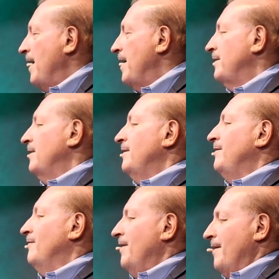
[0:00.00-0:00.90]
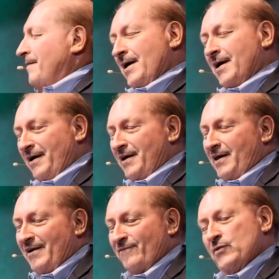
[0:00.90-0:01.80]
And
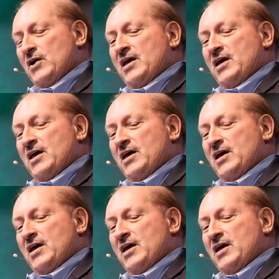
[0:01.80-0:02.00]
if